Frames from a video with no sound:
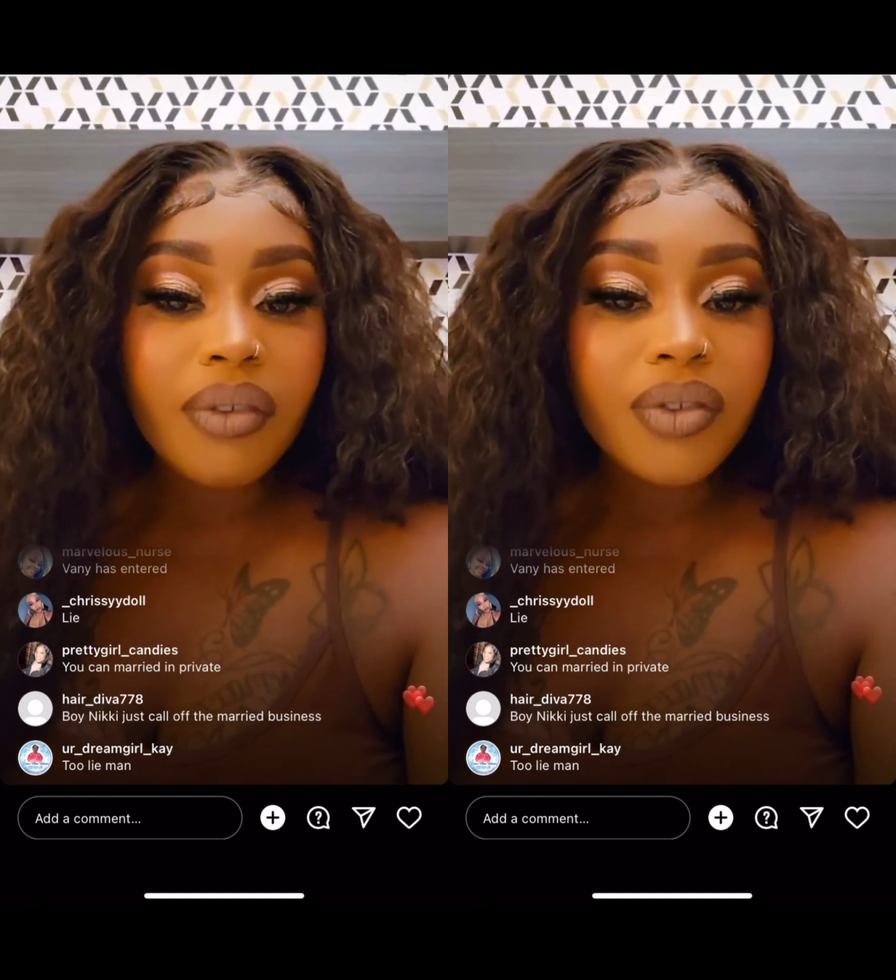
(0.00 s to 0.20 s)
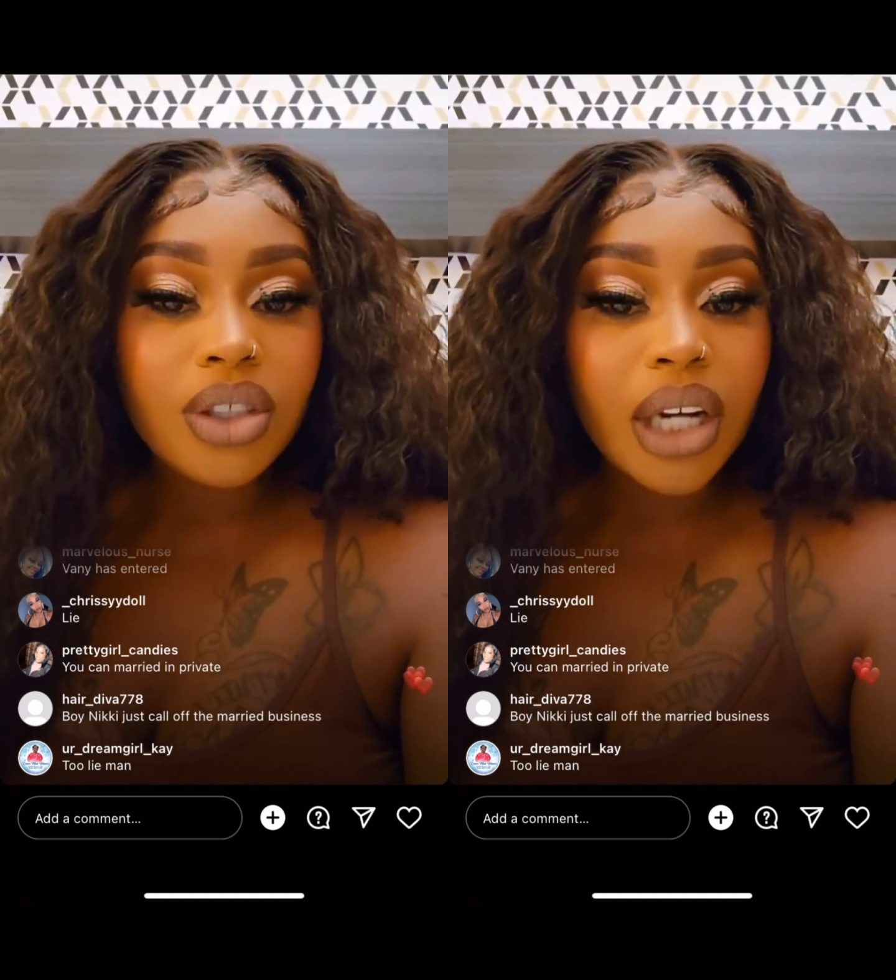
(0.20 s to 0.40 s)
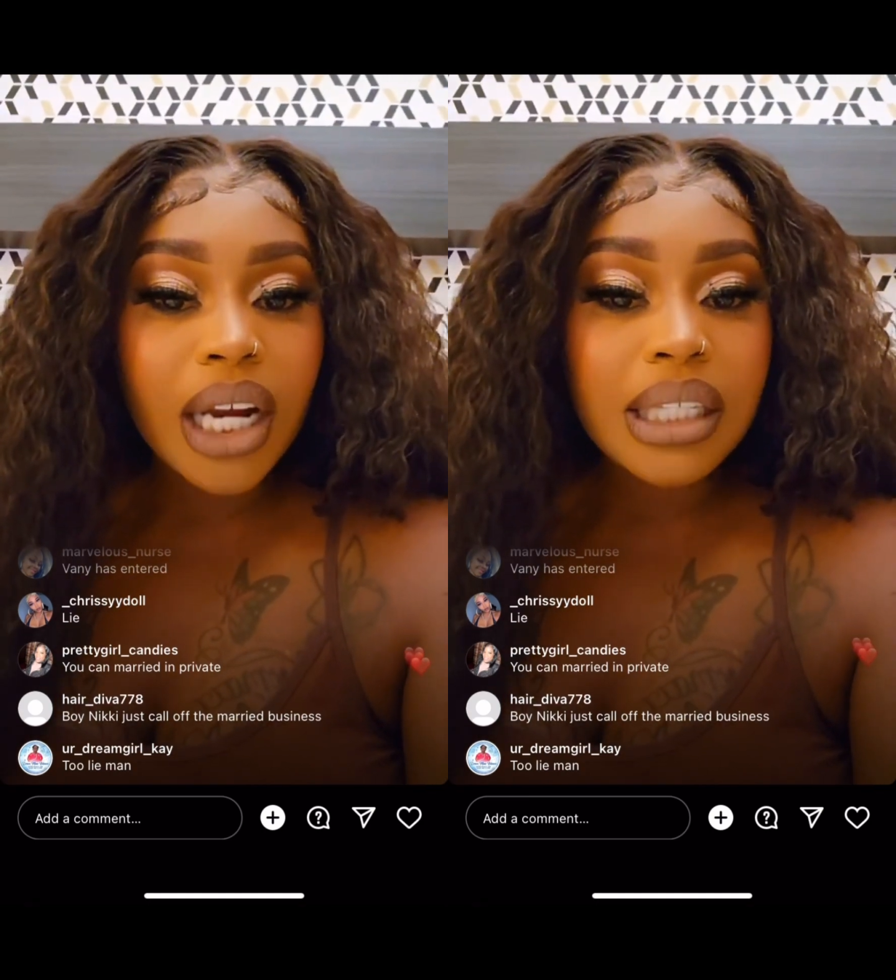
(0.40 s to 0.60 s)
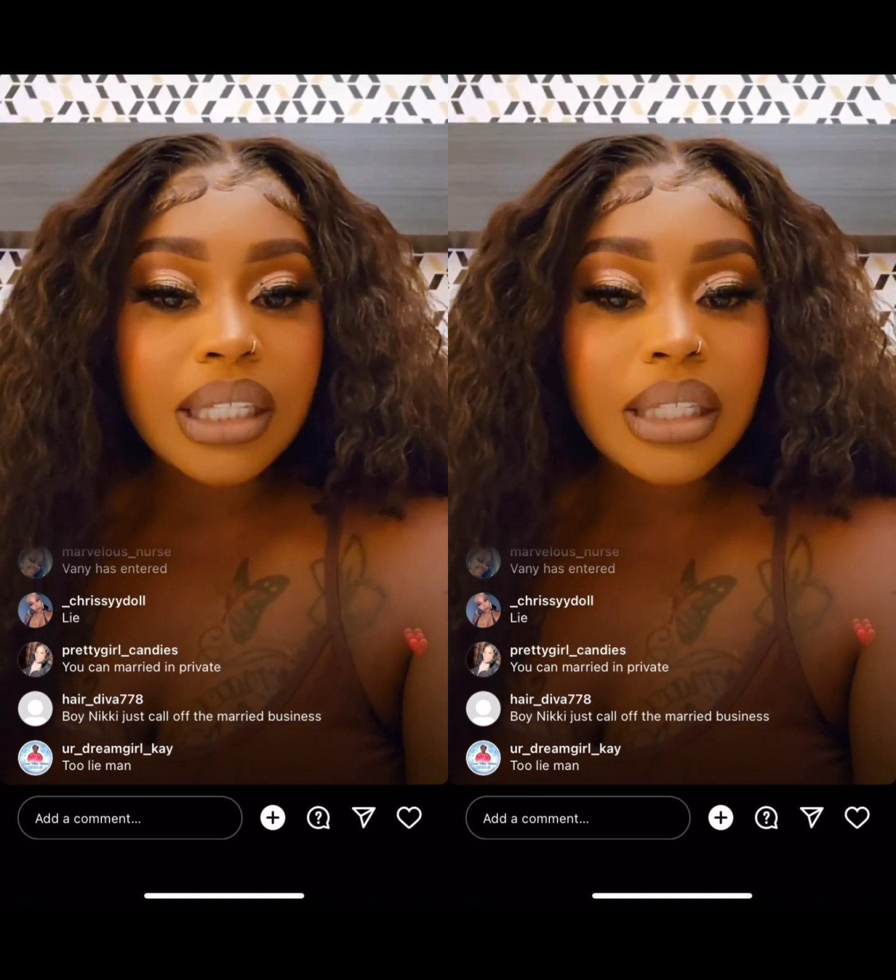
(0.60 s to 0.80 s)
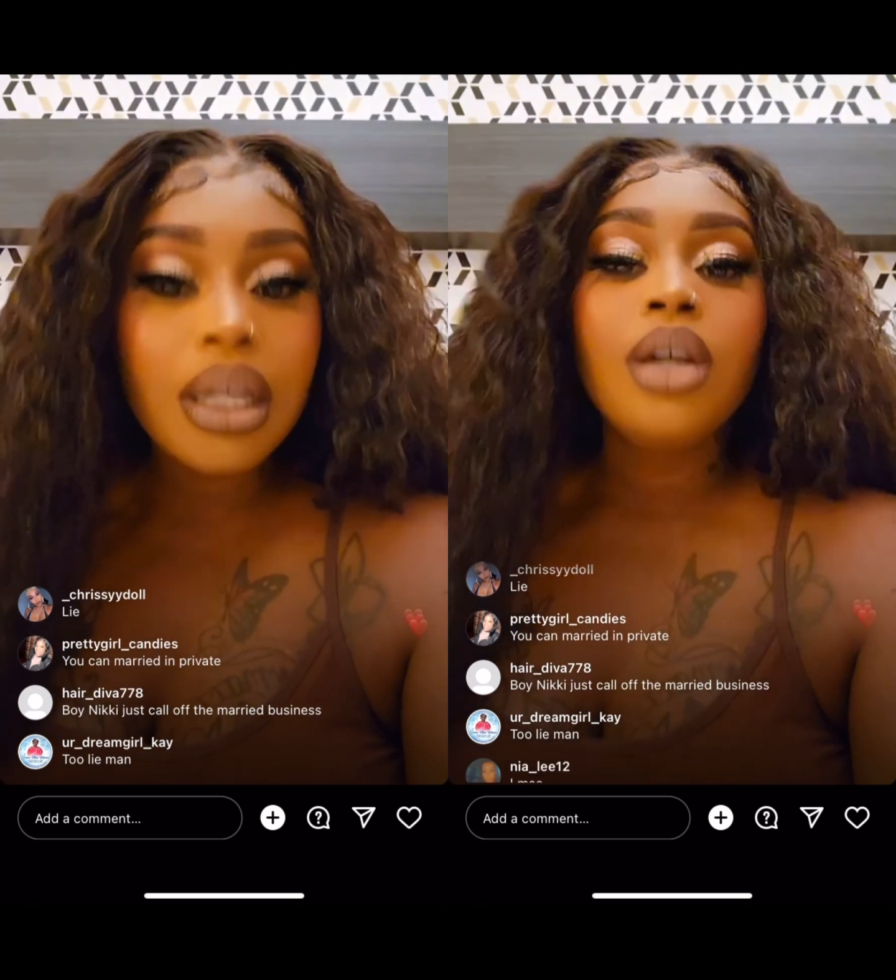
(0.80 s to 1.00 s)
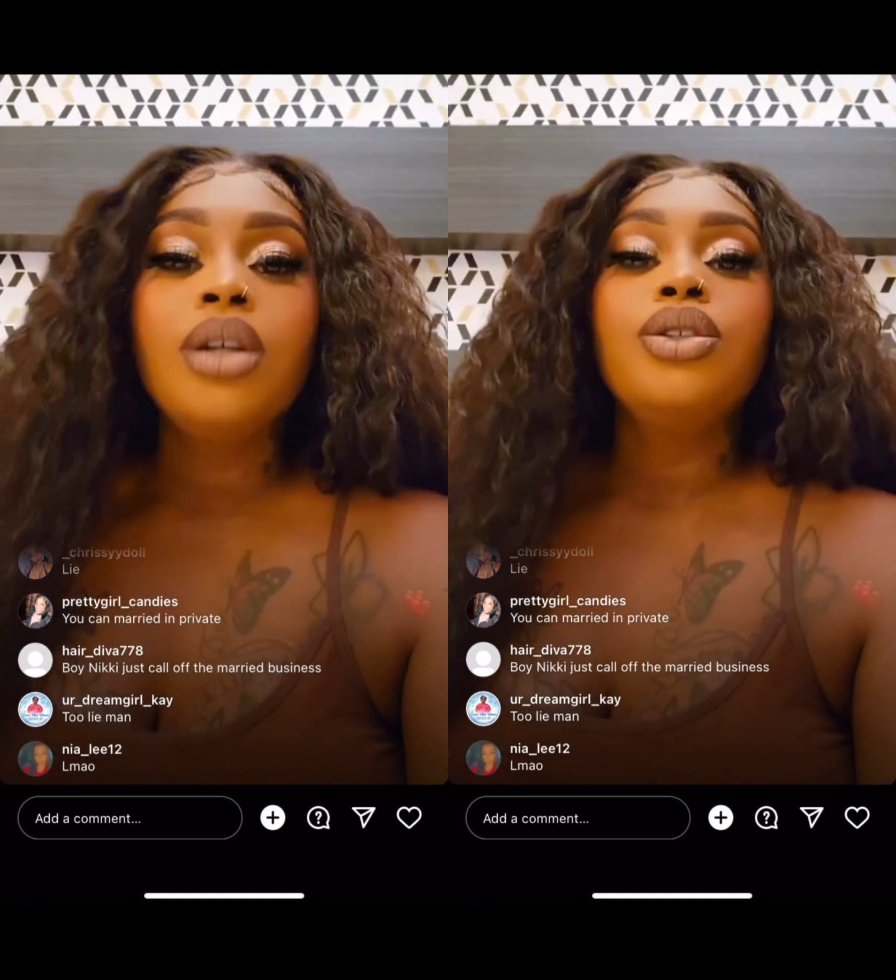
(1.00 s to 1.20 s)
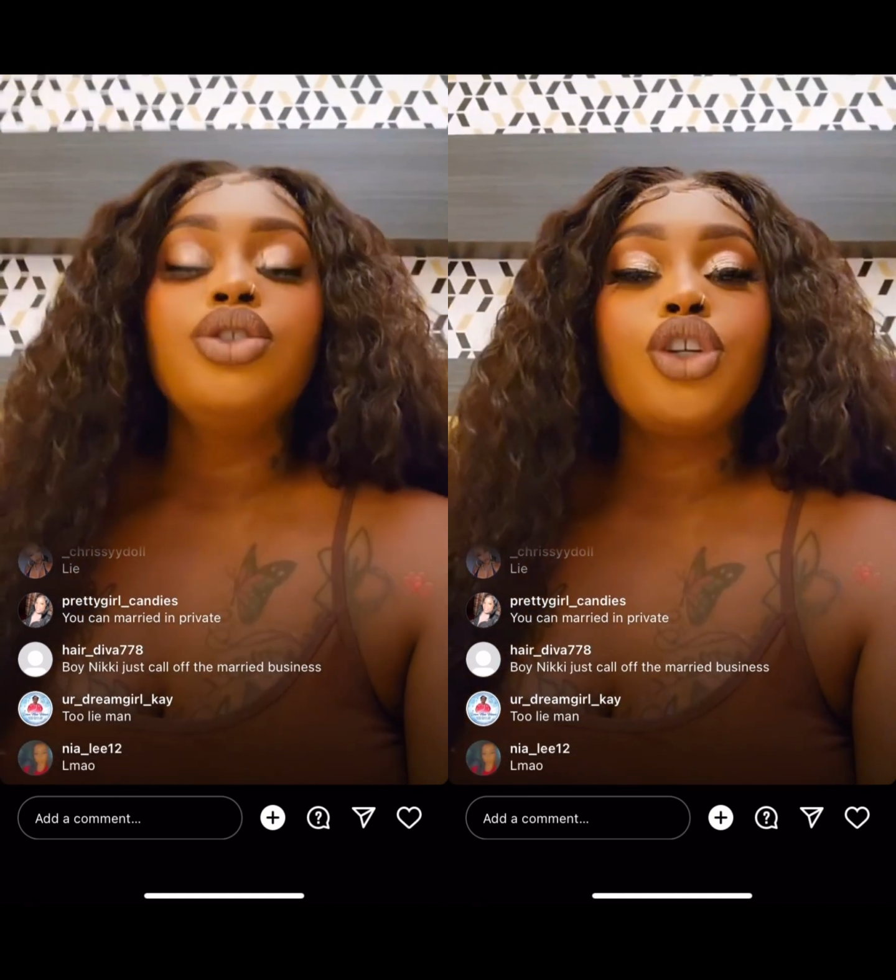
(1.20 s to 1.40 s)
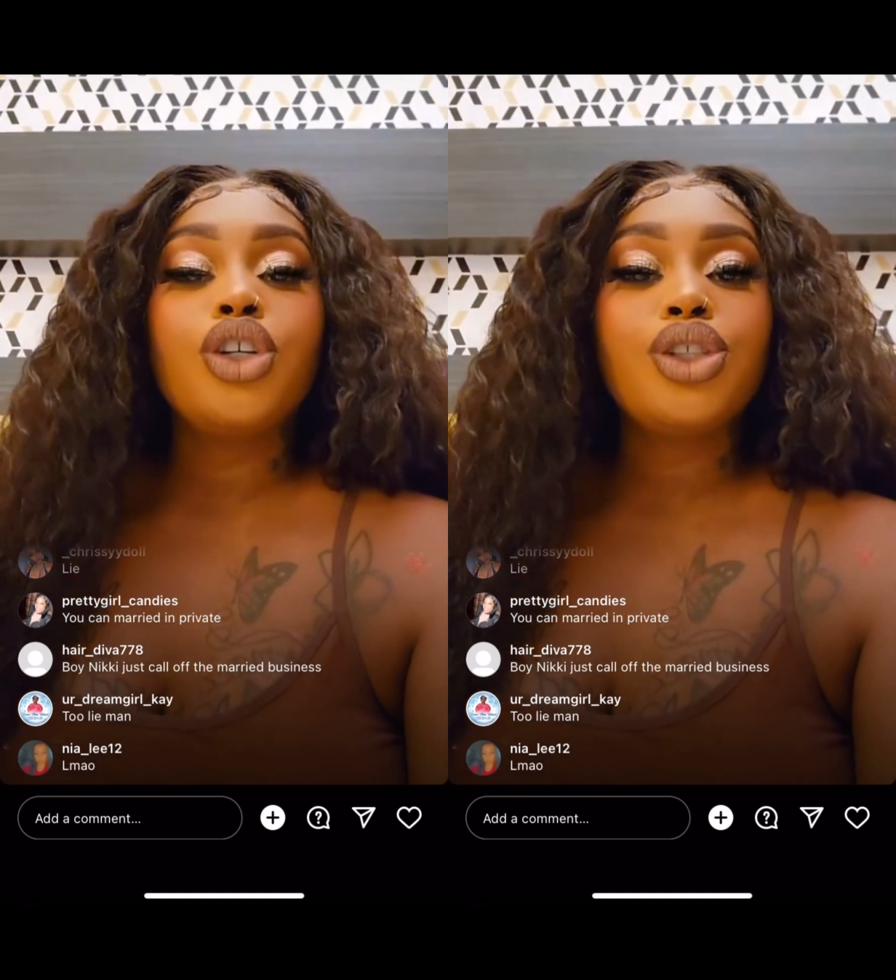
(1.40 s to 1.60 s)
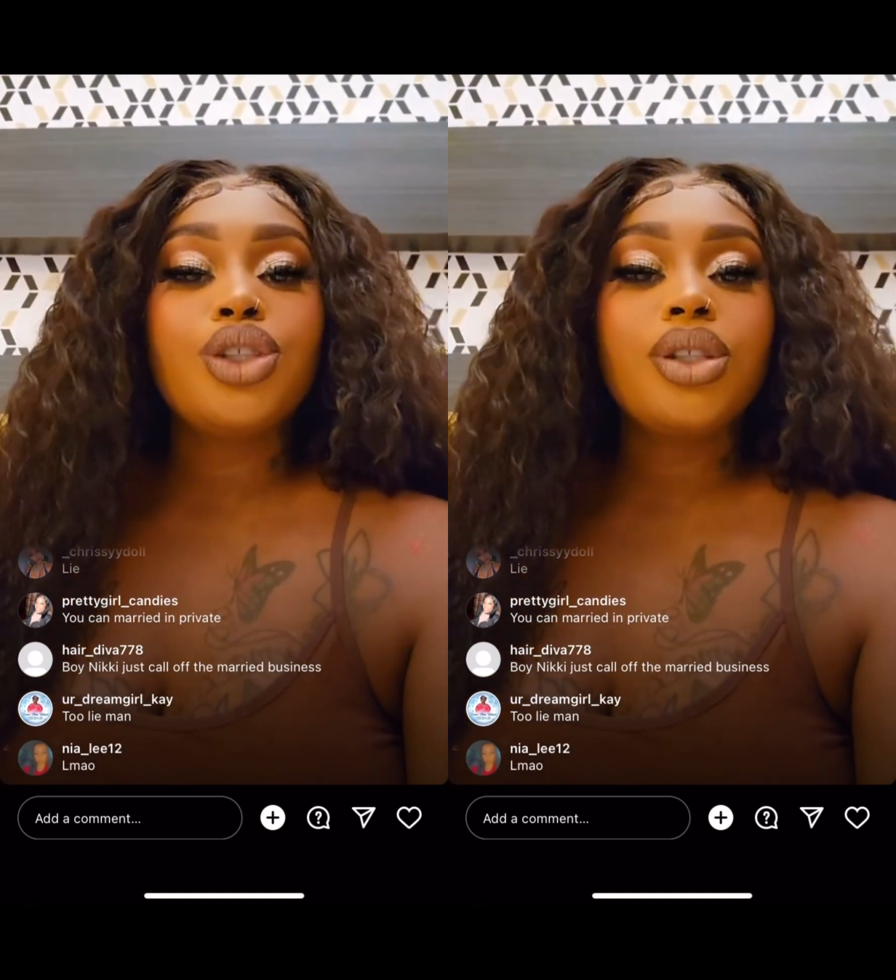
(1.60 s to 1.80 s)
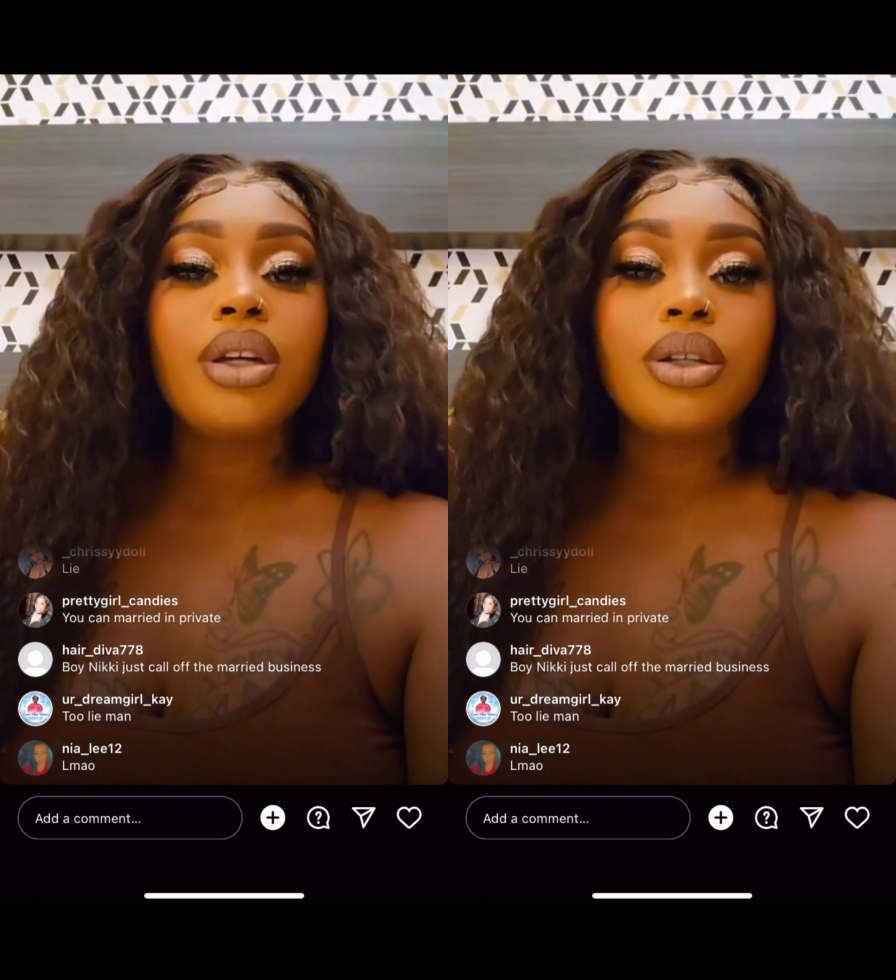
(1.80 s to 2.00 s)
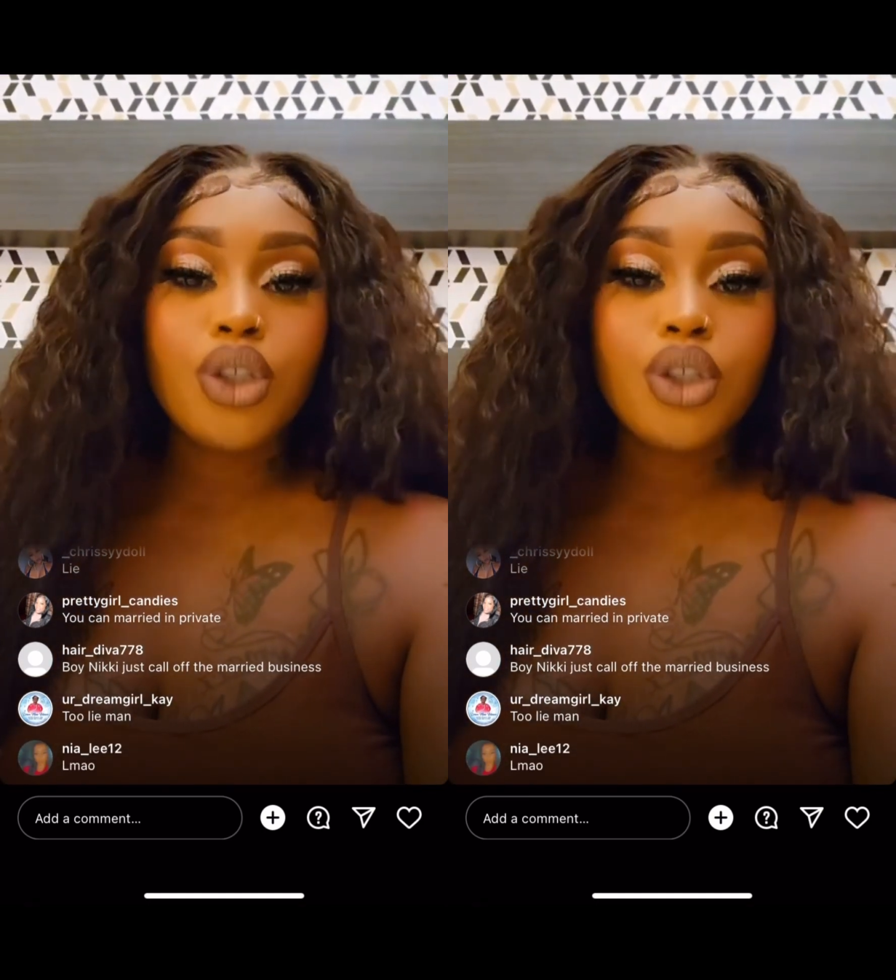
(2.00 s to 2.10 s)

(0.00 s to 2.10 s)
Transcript: after dress. Just